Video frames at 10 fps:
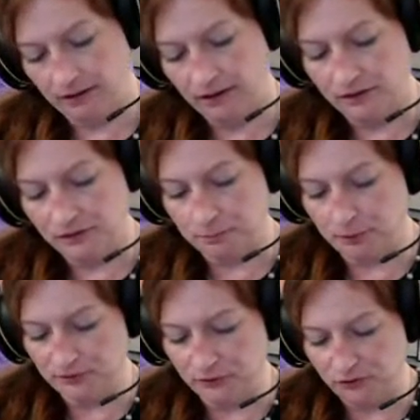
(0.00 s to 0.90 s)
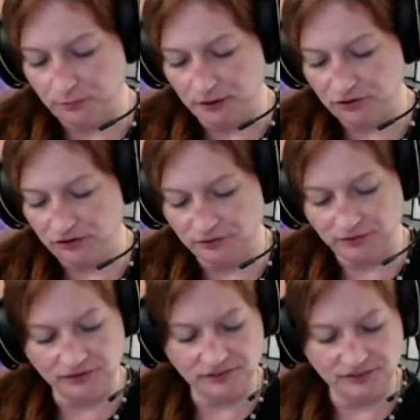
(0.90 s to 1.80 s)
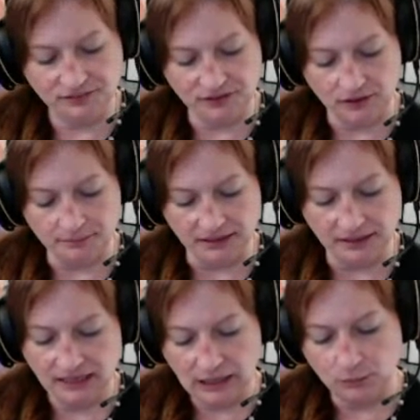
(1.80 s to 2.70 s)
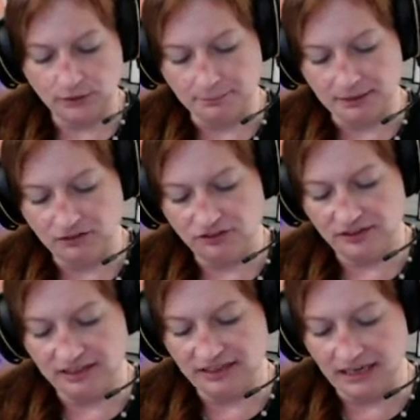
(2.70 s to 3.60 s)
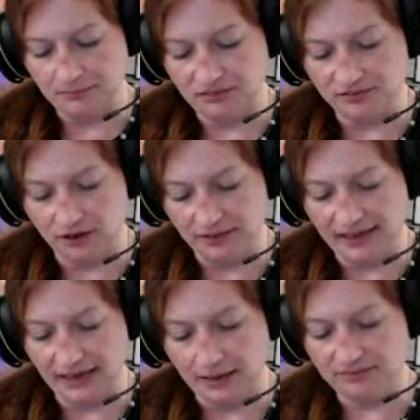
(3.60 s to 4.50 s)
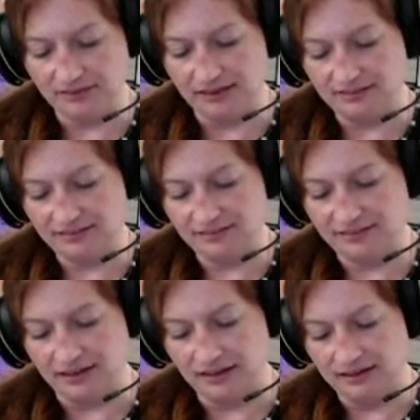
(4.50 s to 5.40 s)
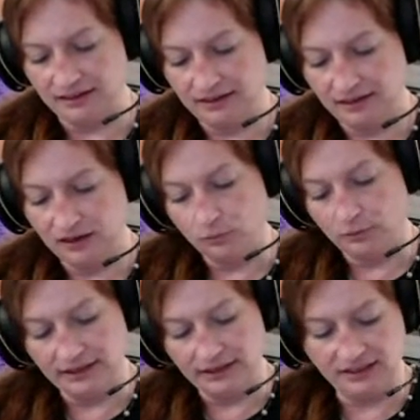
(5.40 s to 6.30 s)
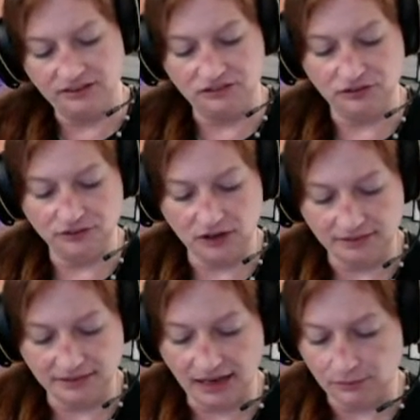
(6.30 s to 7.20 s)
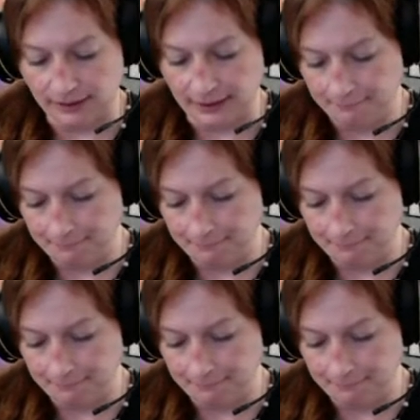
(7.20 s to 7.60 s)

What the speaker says: The Provost Marshal for the 5th Army, when I mentioned the names of all the campsites, said, "Well, at least you've got that right."